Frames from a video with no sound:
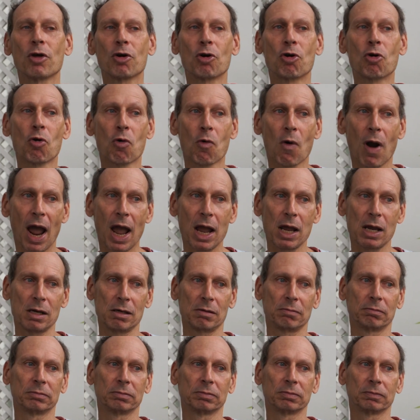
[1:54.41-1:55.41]
the
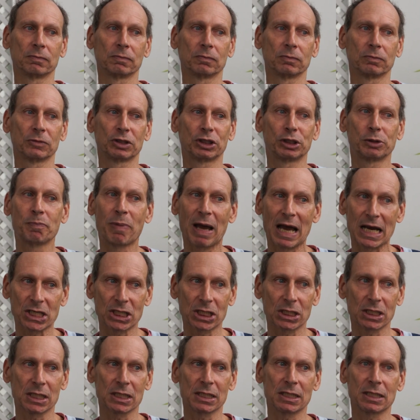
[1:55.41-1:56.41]
great
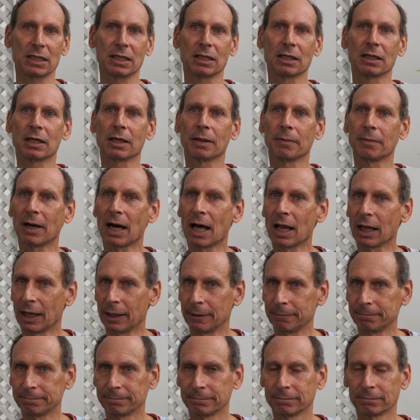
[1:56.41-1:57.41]
specialist in
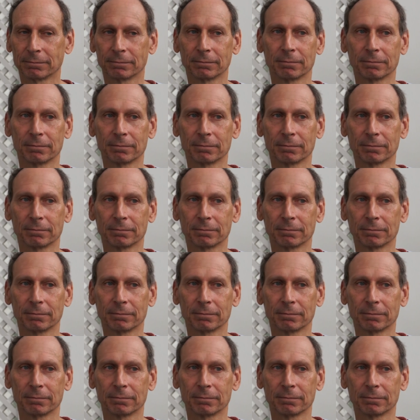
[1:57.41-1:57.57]
Kabbalah,